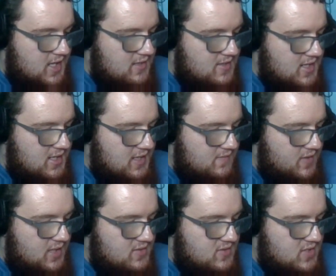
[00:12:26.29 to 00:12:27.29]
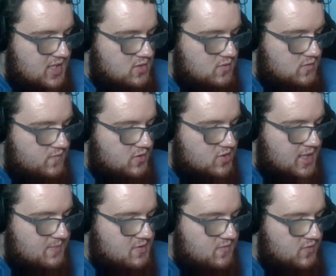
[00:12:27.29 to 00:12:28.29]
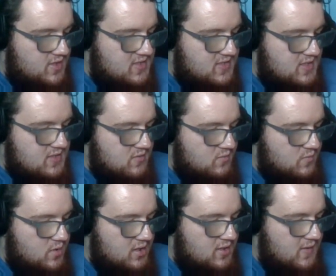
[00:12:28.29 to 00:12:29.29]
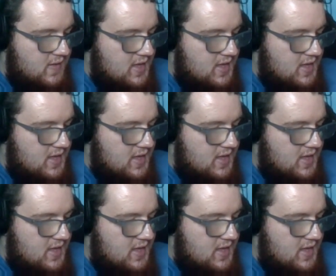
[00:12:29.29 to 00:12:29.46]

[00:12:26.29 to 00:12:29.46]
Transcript: ending event scheduled for Chapter 3 Season 1.